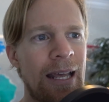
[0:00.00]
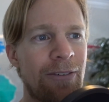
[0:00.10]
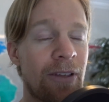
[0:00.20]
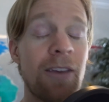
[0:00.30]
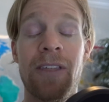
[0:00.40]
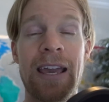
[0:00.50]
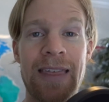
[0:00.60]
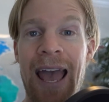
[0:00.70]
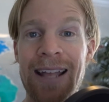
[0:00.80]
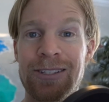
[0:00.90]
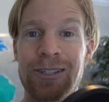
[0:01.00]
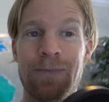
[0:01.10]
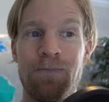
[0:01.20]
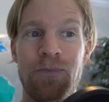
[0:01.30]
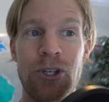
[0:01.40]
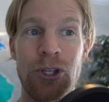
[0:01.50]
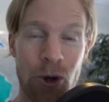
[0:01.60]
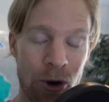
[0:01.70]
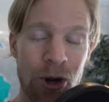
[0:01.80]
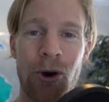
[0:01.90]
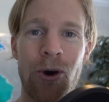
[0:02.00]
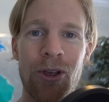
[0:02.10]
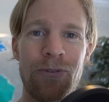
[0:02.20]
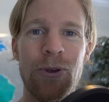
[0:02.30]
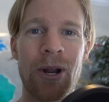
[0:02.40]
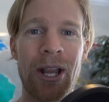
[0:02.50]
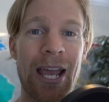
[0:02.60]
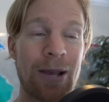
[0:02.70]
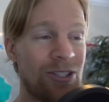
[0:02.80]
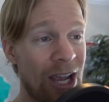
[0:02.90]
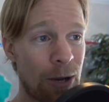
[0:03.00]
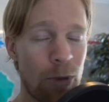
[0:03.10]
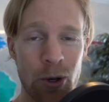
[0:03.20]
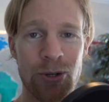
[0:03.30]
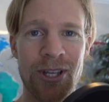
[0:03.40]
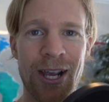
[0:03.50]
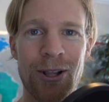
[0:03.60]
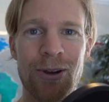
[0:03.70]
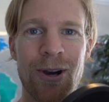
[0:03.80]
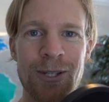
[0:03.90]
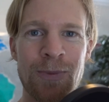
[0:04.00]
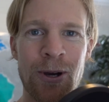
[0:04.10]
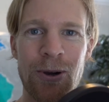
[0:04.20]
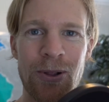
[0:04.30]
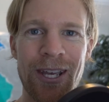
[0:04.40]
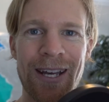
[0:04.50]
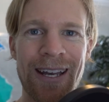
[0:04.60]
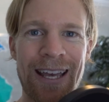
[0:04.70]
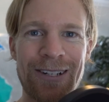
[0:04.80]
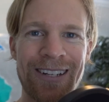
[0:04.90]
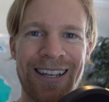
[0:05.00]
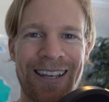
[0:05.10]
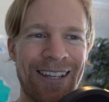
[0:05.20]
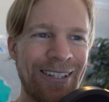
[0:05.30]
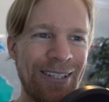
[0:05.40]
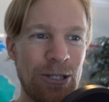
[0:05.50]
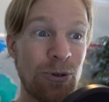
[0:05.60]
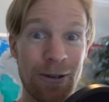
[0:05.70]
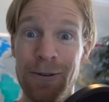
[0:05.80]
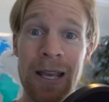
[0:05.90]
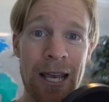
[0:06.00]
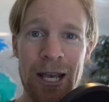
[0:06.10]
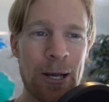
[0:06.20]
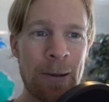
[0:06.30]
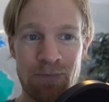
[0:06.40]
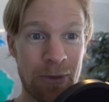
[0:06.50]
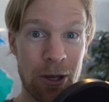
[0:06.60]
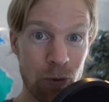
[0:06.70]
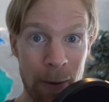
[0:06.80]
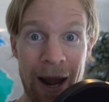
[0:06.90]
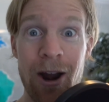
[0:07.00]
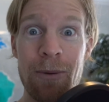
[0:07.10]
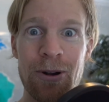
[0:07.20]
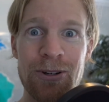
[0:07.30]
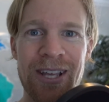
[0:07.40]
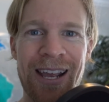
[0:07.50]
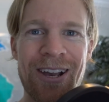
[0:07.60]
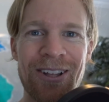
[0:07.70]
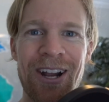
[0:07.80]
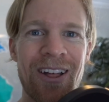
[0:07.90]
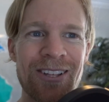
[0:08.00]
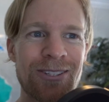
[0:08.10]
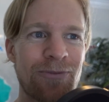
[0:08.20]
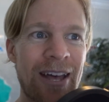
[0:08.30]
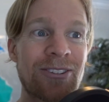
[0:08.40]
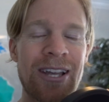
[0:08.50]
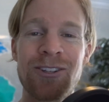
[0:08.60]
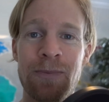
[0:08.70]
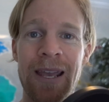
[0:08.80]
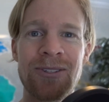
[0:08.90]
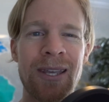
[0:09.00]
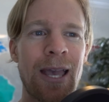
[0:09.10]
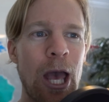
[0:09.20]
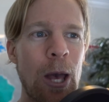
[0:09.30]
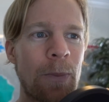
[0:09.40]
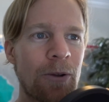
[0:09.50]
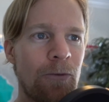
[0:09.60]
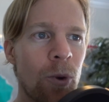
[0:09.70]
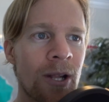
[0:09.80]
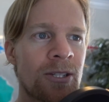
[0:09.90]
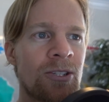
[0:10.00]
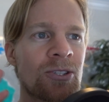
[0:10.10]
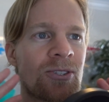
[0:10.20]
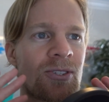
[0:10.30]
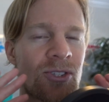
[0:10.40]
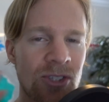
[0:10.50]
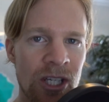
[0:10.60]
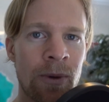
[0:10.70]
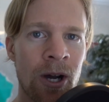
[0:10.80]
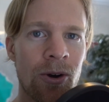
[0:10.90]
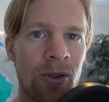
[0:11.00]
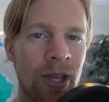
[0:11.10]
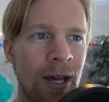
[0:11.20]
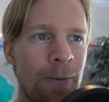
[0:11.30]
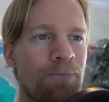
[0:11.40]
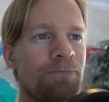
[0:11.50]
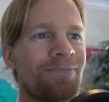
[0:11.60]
if like that's your goal, if you want to like take a motorcycle across Mongolia and you can repair a motorcycle and all that stuff, that sounds amazing. But if you want to just see Mongolia,